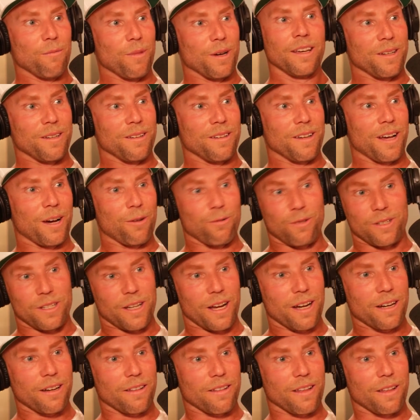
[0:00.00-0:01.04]
But
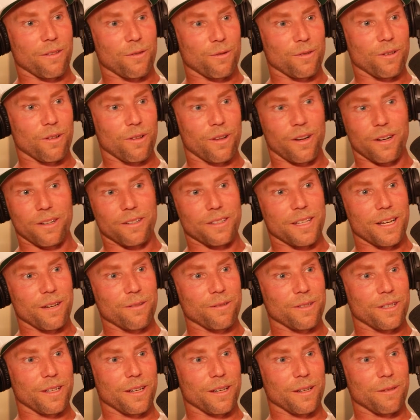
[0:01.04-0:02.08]
outside of that, there's a lot of
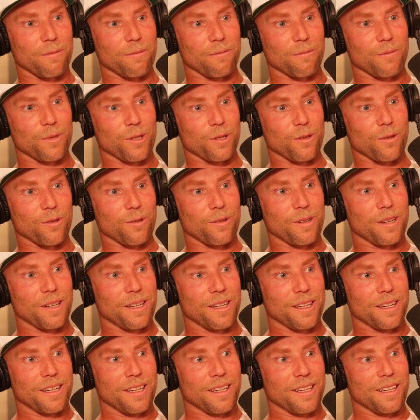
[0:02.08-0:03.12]
downtime. So
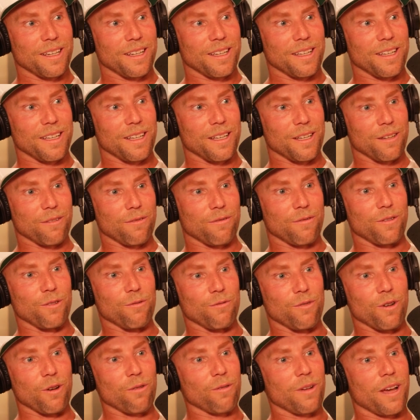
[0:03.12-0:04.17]
if
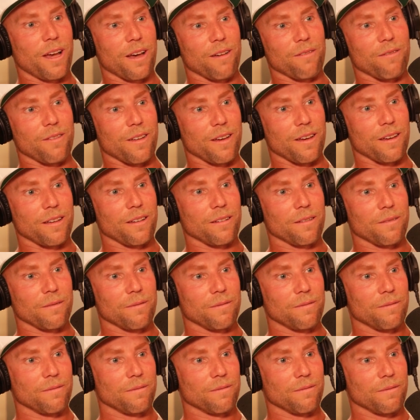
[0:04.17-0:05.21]
you don't have that
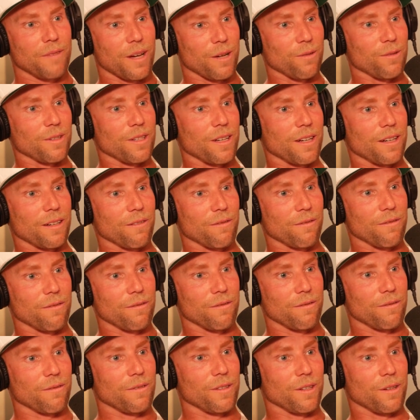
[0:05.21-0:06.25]
outside of,
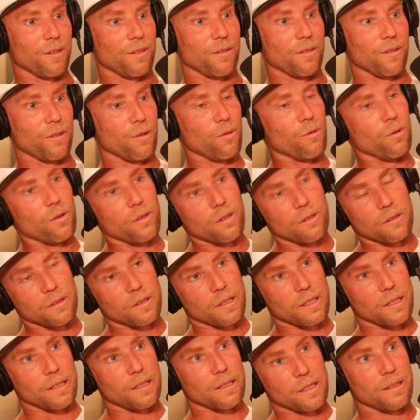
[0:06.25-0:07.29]
you know, the court,
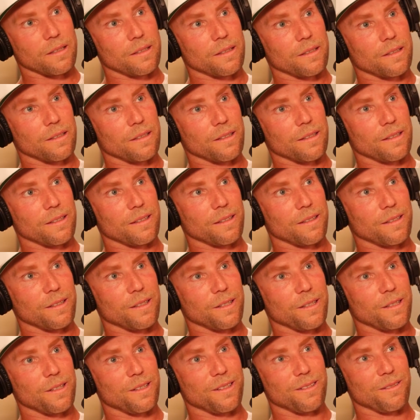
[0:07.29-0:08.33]
then,
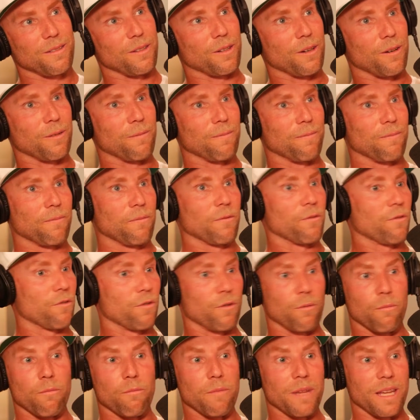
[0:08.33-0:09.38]
you know,
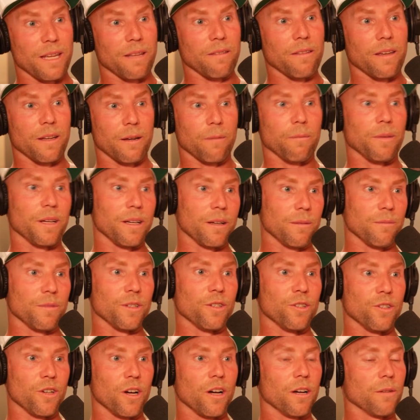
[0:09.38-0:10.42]
for me, then it becomes
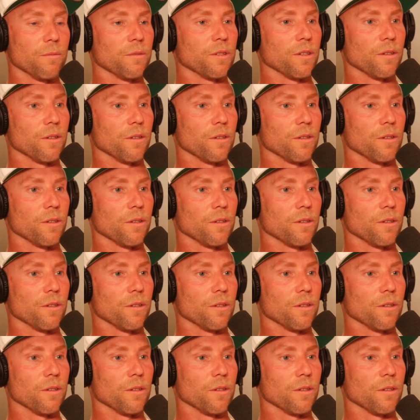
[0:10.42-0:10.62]
a job.